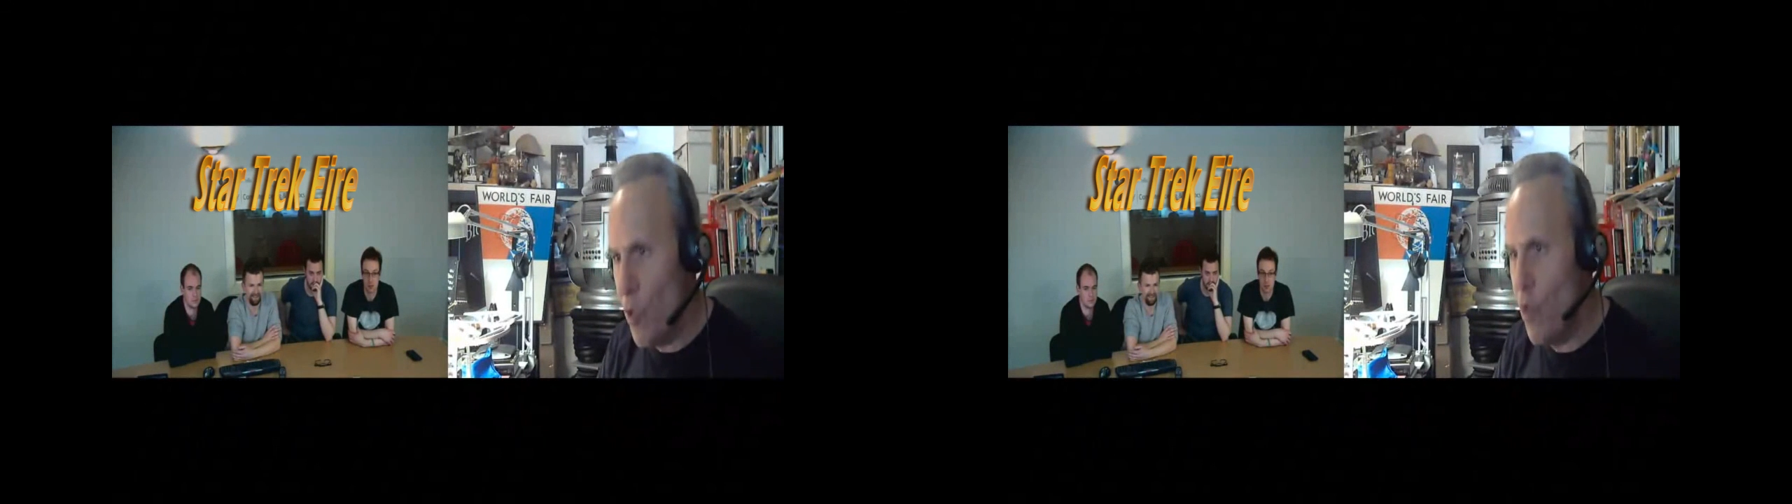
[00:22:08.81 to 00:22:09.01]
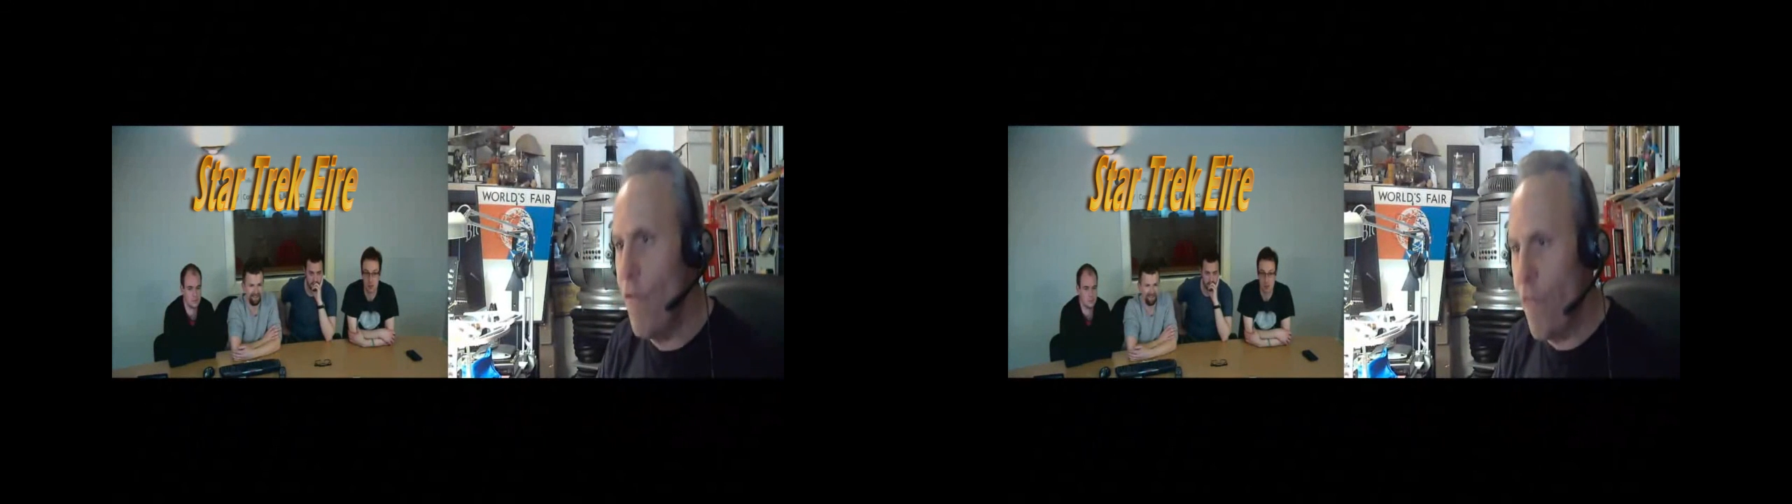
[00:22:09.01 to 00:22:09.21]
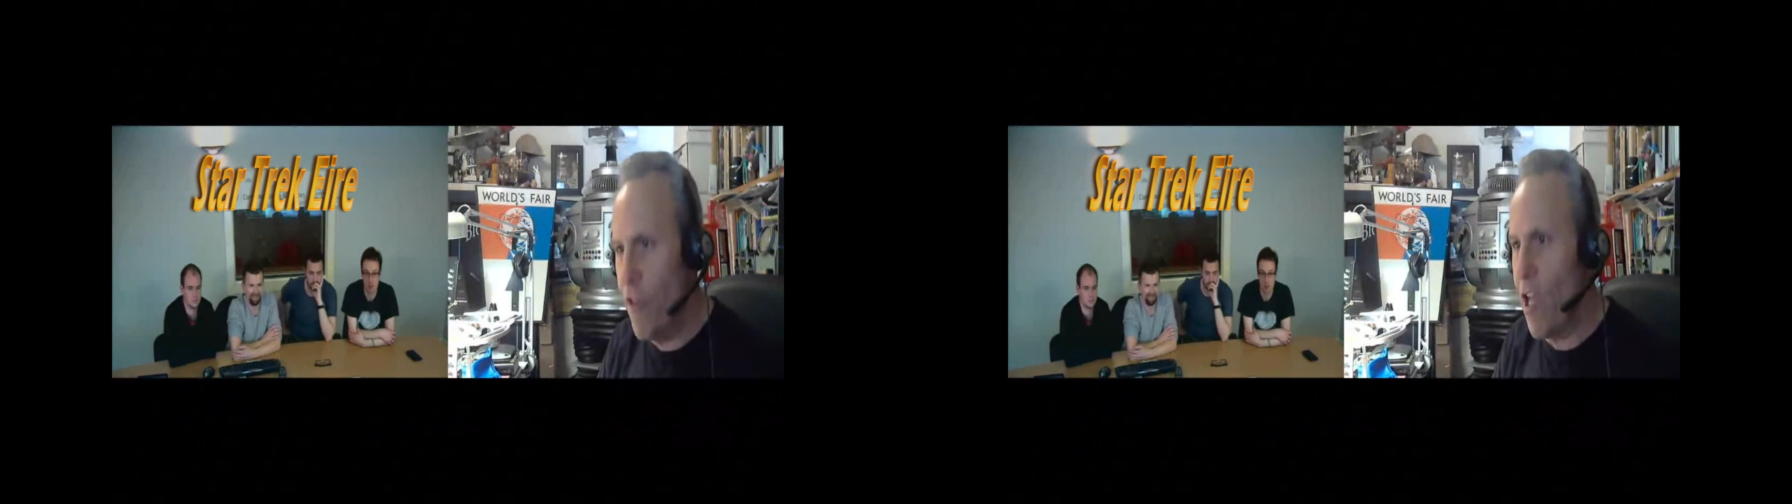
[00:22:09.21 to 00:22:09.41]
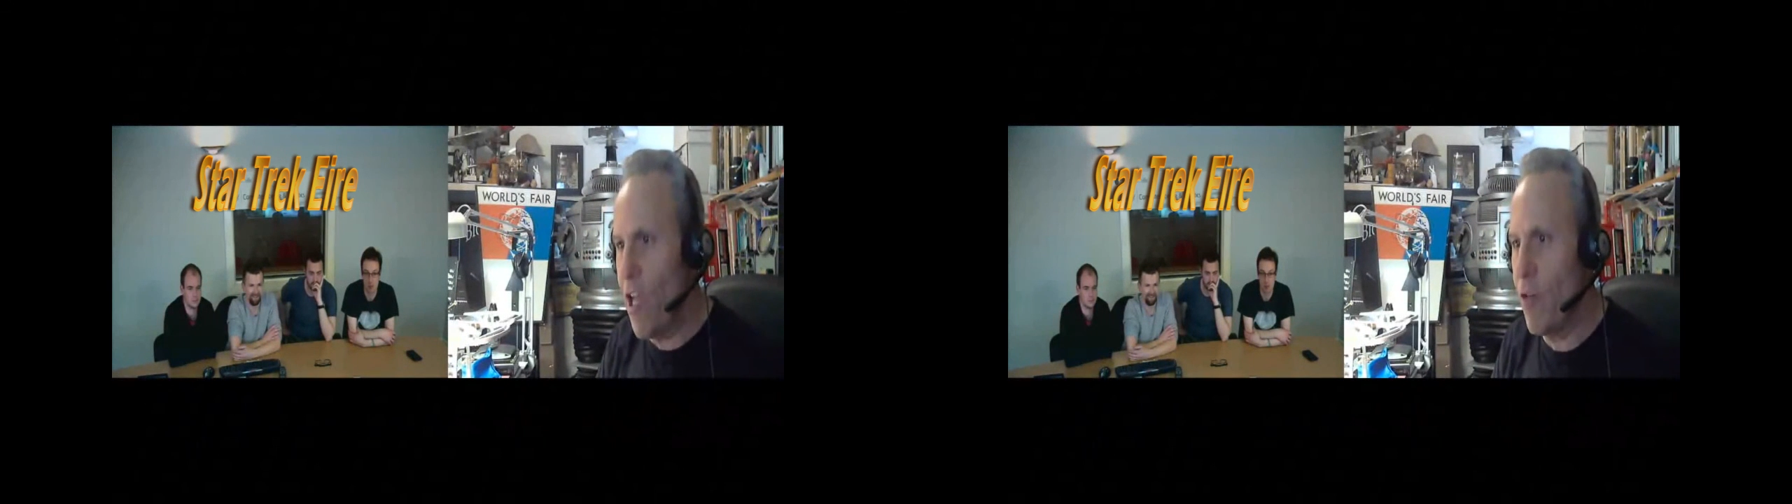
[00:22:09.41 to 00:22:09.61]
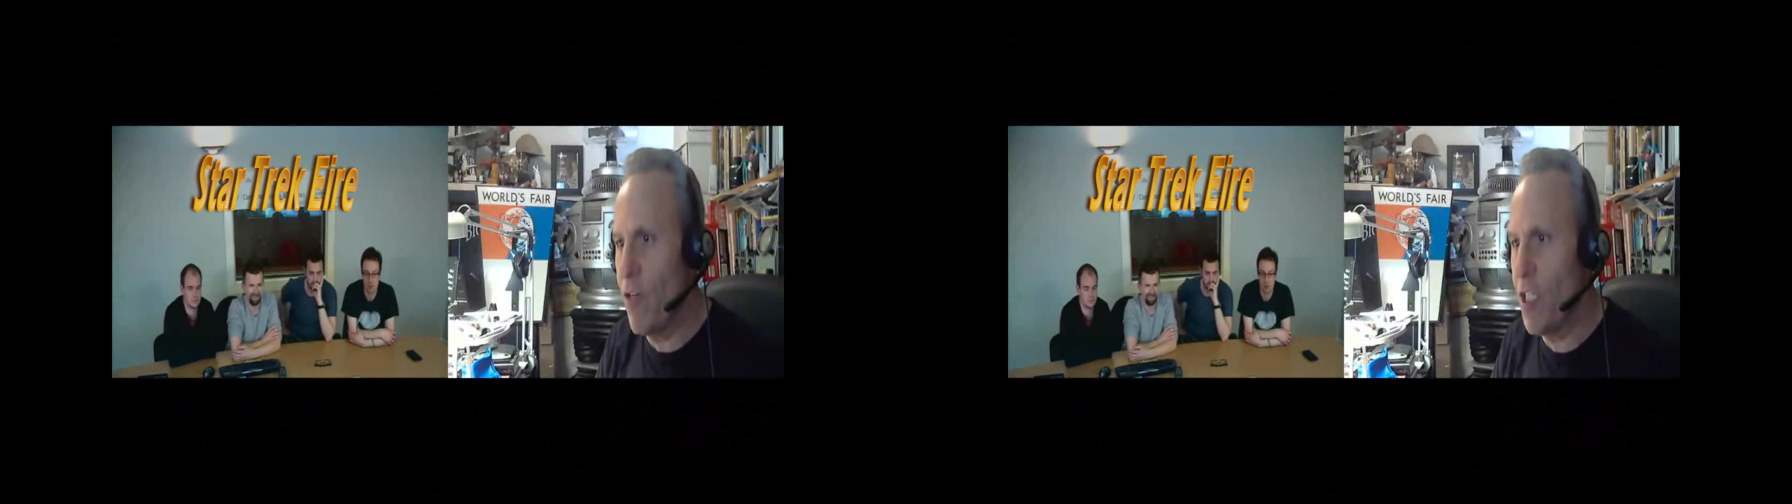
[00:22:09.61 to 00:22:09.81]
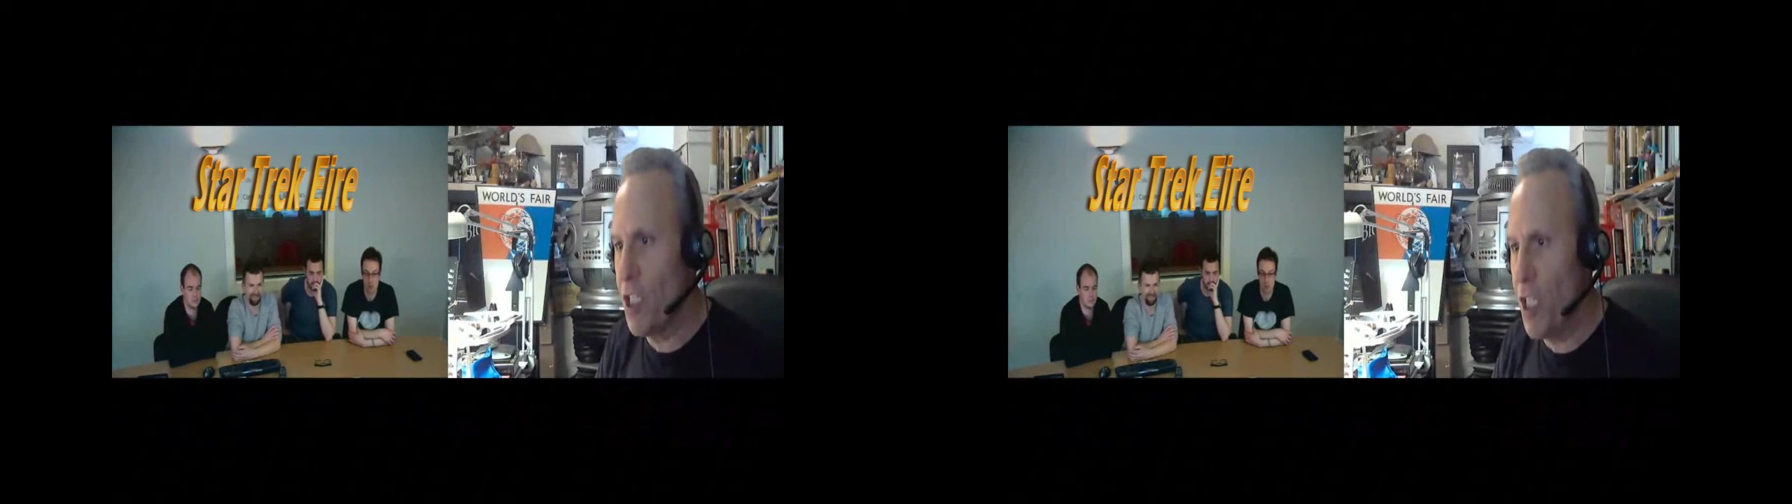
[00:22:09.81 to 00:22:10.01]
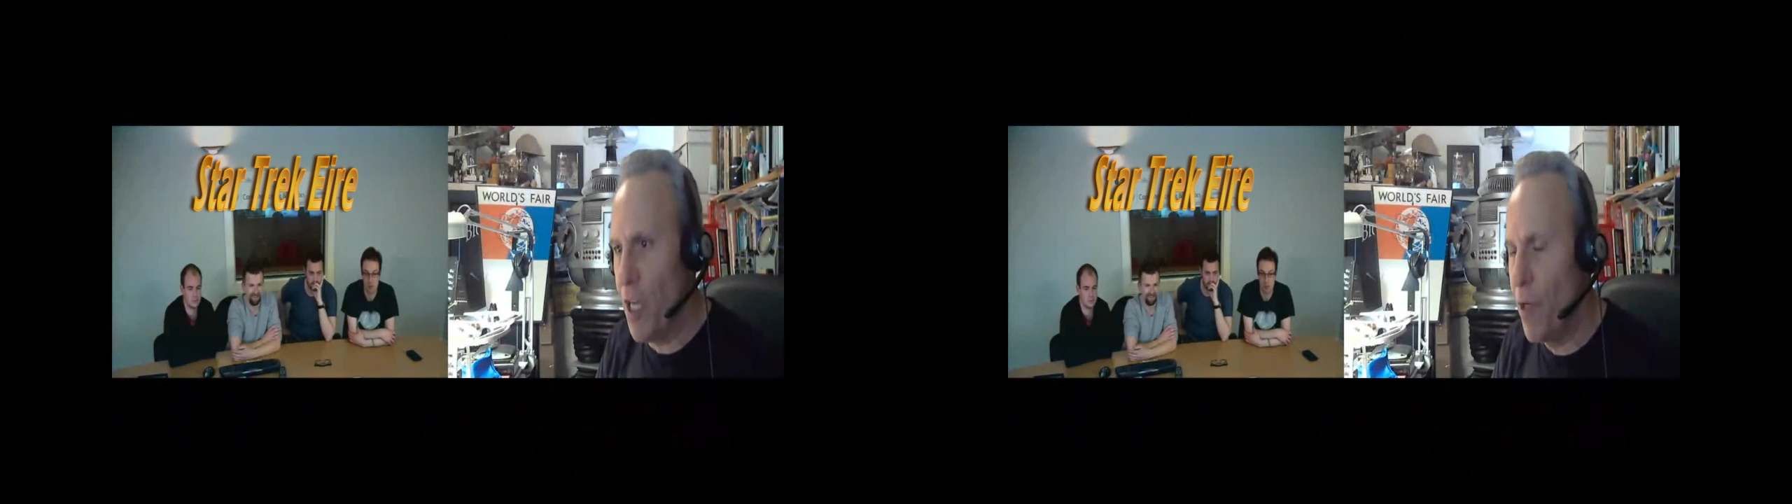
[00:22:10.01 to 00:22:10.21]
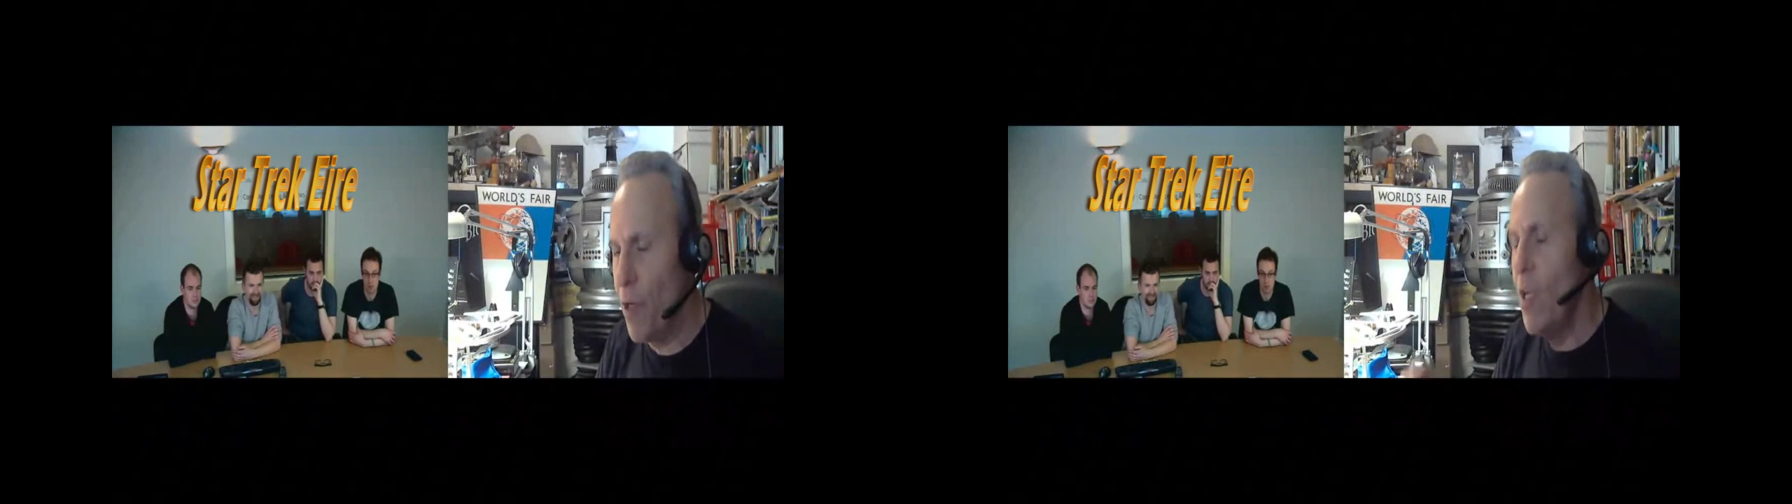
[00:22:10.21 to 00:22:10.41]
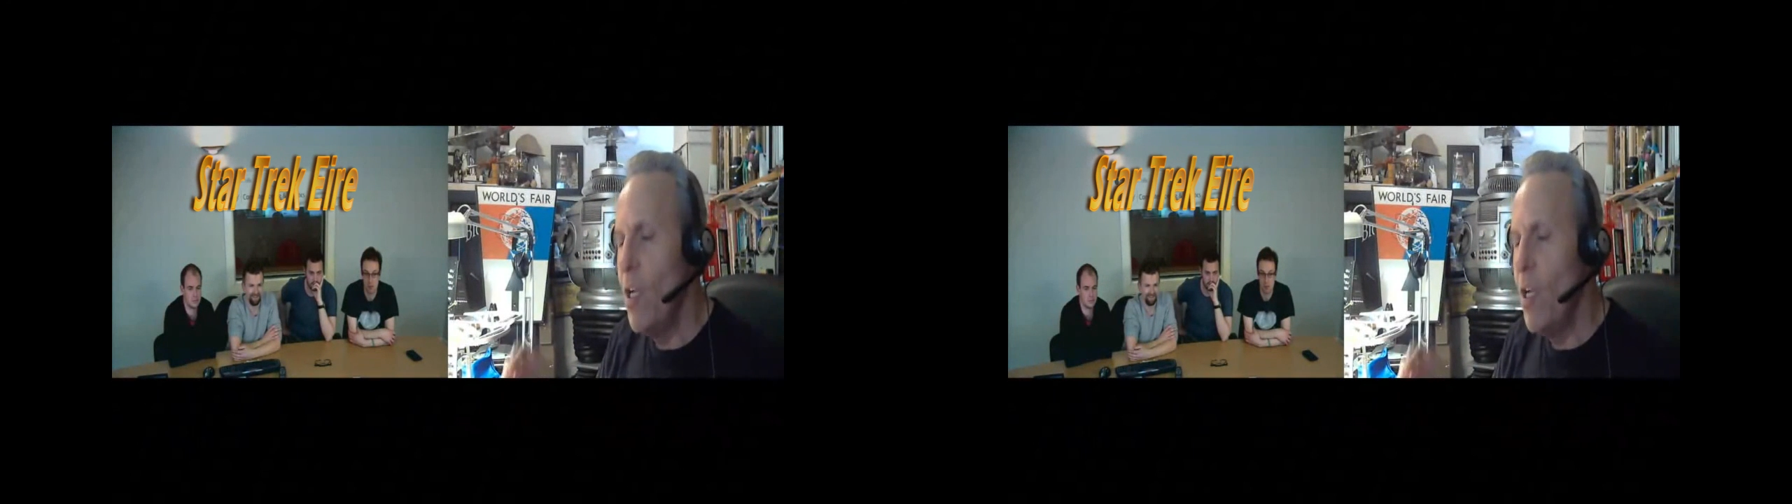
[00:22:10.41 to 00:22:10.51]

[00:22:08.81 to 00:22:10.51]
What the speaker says: you feel like you're in the ship.